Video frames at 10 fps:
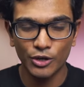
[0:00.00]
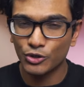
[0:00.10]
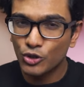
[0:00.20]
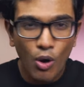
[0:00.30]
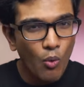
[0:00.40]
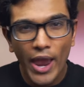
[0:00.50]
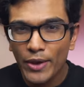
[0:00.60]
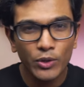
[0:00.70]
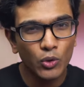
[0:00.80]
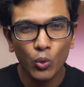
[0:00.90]
do away
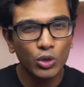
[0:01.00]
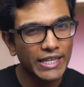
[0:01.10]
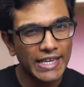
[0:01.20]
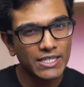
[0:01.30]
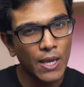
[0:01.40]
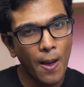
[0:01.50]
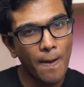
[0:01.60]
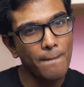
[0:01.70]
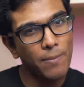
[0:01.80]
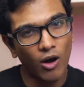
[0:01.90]
with all these
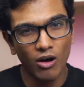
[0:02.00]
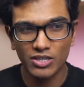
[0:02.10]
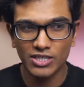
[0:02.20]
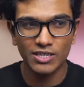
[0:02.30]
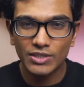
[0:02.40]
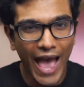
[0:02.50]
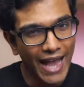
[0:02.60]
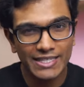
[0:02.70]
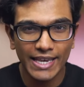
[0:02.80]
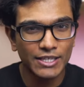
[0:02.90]
past
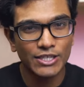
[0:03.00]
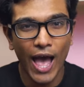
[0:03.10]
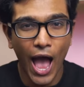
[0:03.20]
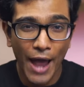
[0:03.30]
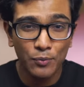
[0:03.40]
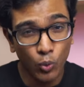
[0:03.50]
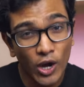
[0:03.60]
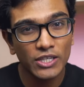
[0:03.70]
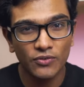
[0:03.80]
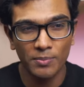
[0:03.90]
tactics that had
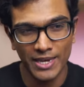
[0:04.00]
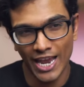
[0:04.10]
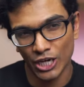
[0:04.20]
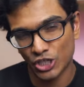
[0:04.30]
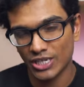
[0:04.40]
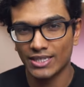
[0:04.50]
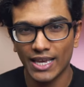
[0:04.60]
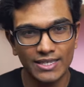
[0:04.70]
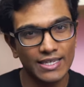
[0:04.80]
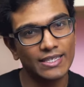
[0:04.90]
worked for me at
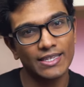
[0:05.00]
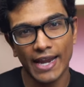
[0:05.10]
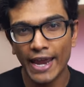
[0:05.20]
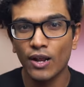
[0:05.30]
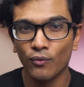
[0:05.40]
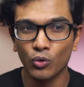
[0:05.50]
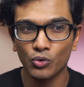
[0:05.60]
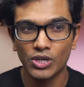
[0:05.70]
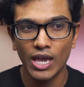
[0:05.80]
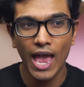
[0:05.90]
GCSEs and A-levels